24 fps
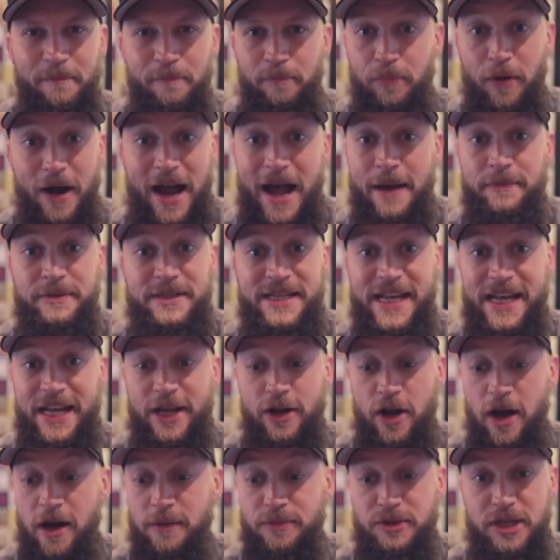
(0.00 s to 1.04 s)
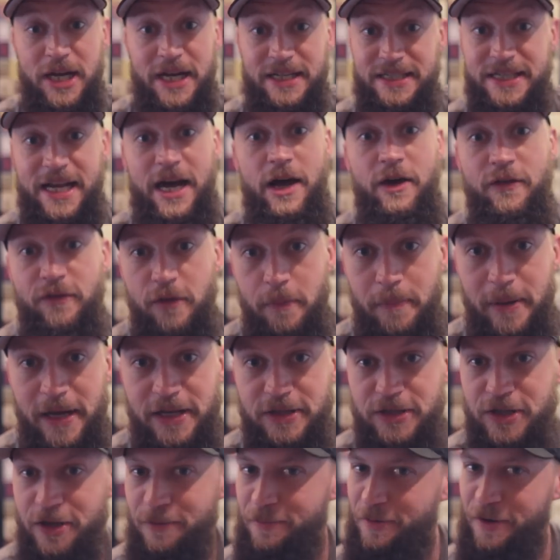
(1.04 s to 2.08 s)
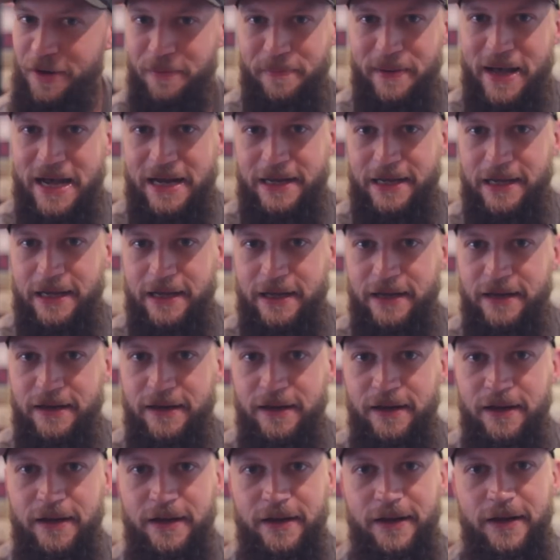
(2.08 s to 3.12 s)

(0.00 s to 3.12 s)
perhaps take an object out of a picture, put it back in,